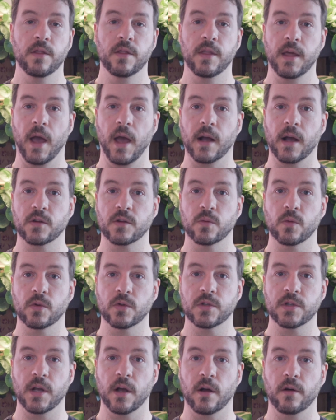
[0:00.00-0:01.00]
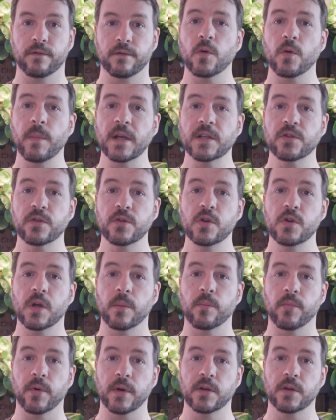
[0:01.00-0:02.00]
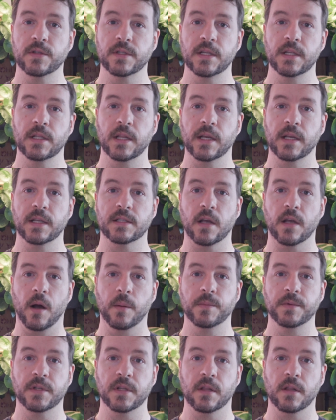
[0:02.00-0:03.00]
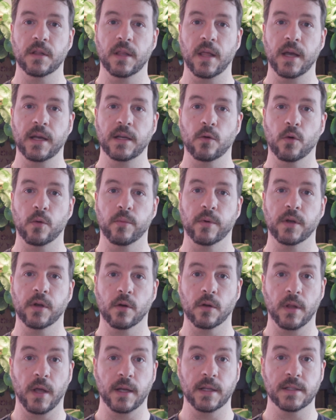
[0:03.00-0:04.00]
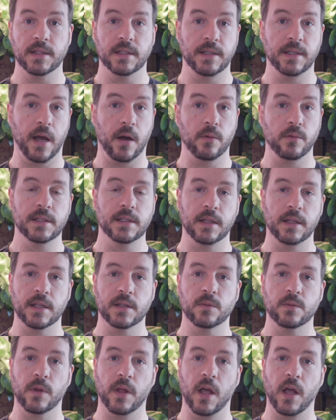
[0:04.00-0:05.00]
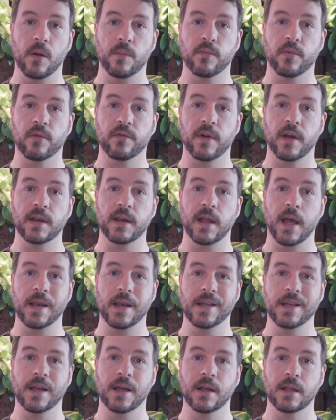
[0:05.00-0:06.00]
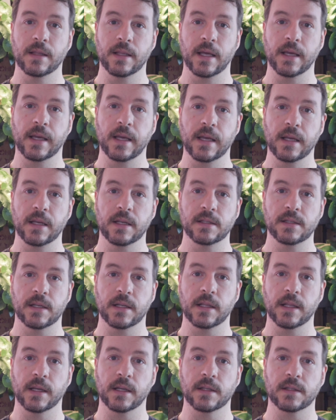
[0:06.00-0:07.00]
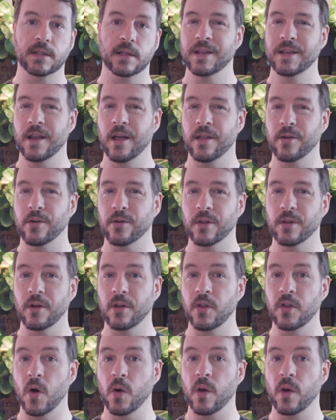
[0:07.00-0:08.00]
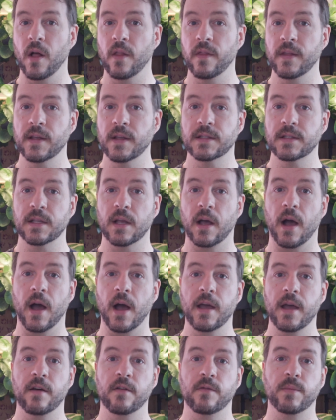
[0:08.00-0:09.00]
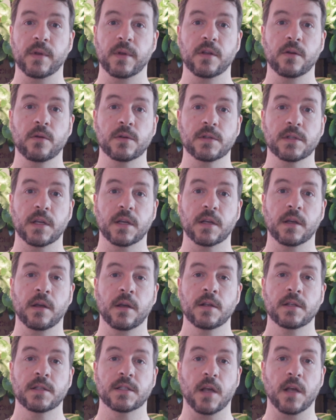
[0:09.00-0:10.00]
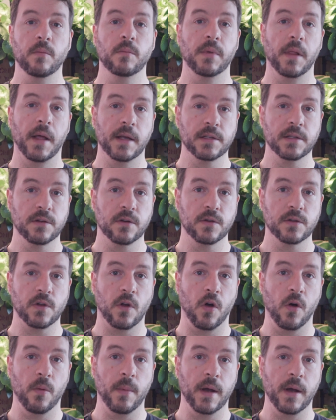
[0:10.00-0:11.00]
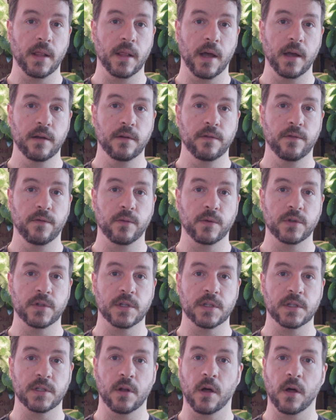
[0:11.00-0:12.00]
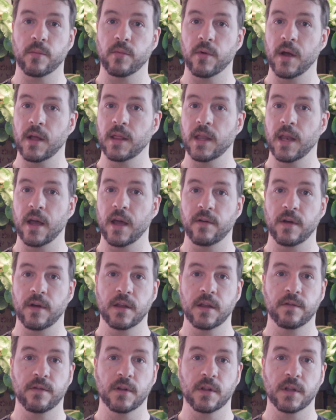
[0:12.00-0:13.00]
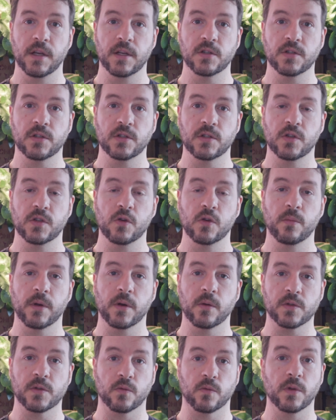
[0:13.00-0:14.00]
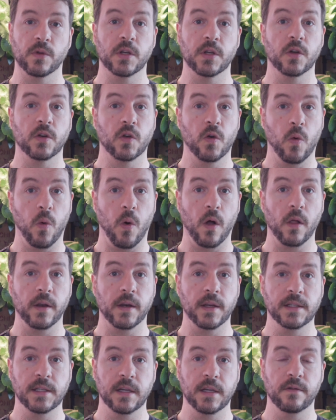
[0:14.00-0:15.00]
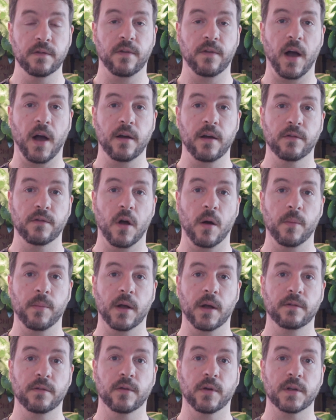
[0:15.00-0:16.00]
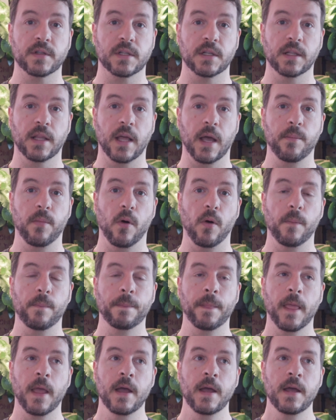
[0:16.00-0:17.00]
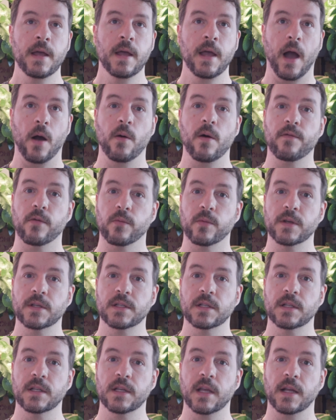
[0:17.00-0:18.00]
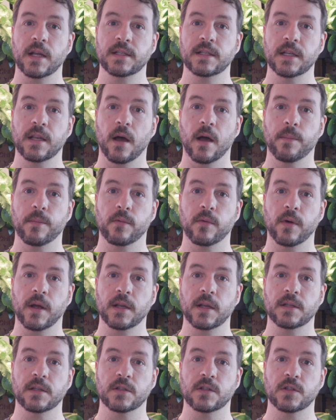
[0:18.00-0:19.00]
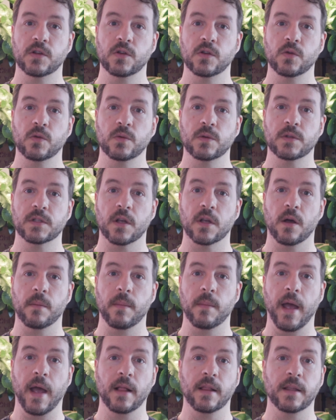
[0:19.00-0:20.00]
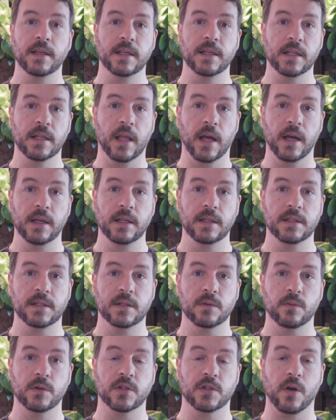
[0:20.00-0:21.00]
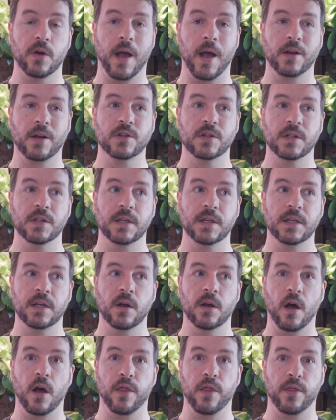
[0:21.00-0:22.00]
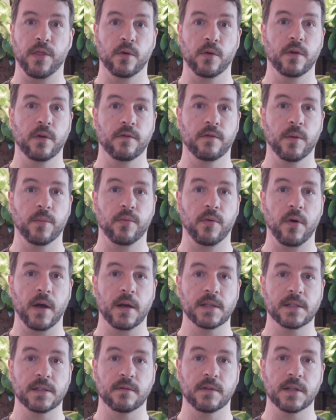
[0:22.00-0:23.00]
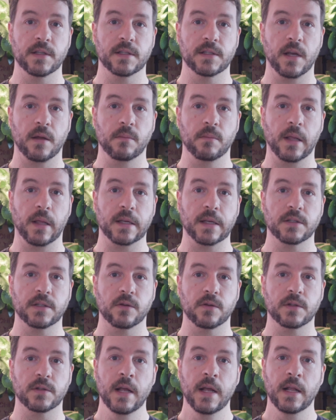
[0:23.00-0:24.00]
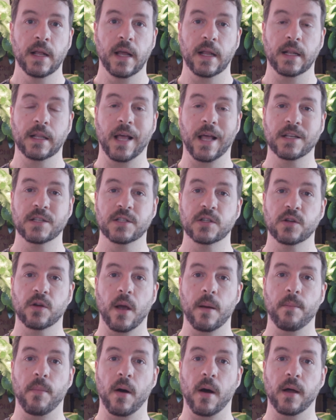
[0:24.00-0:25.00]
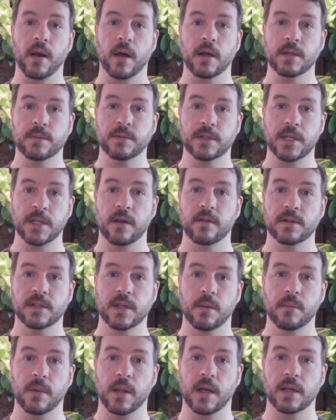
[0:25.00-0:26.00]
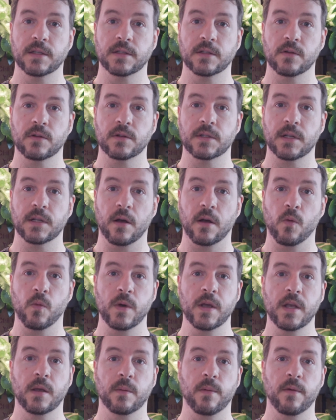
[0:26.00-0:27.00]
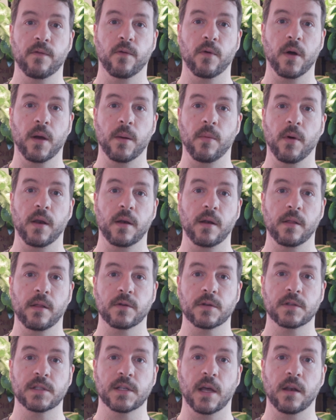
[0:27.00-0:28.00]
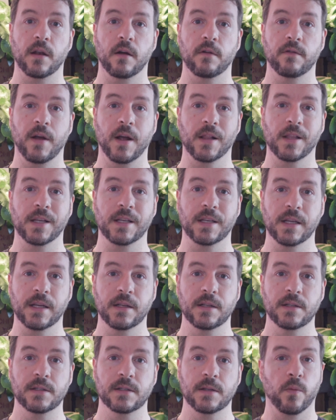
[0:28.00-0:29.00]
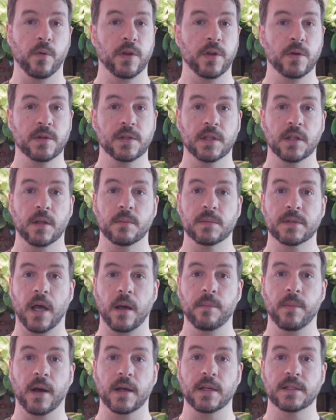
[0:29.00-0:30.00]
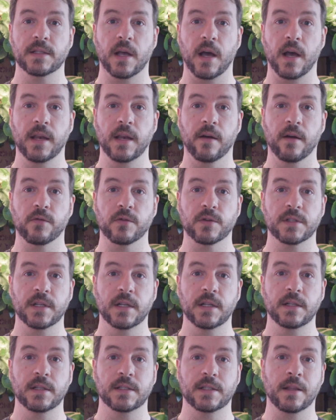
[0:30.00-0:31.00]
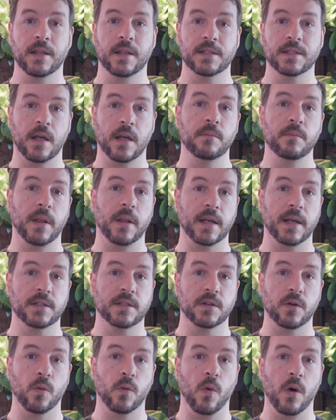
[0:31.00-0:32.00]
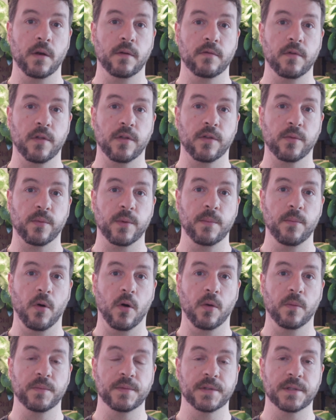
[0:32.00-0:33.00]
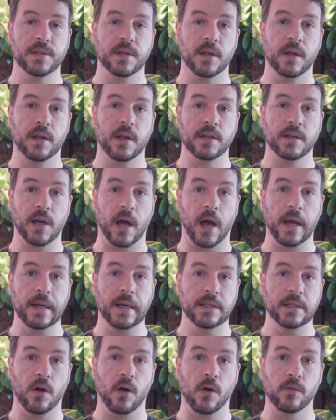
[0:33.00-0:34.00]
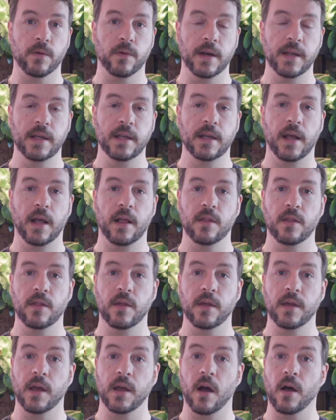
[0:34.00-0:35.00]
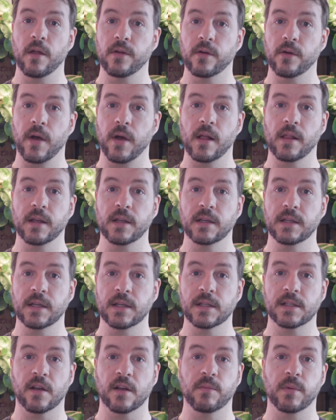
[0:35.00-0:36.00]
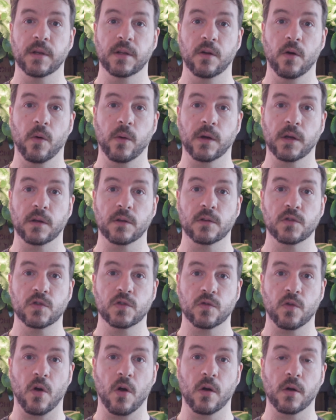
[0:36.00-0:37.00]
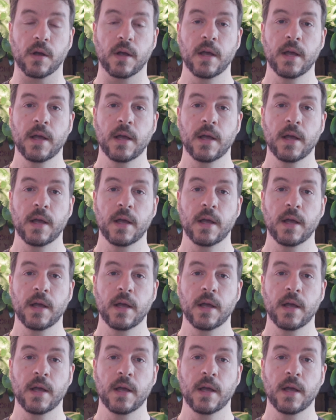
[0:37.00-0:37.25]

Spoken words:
the actual shelf. Make sure you can bring your seedlings up to the light or bring your lights down, and this will help prevent any leggy seedlings. Another little note on this, I have been using Sunblasters all my life, which is not a brand that I have any affiliation to, but it was a really good quality T5 compact fluorescent light bulb. However, recently I did upgrade to some LED lights, which are actually a third of the price of these Sunblasters. And last year I bought a set of Sunblasters a week before I bought another set of LEDs. We're using them side by side ever since. The Sunblaster, one of the 3 bulbs died already, and the other LEDs have been going strong.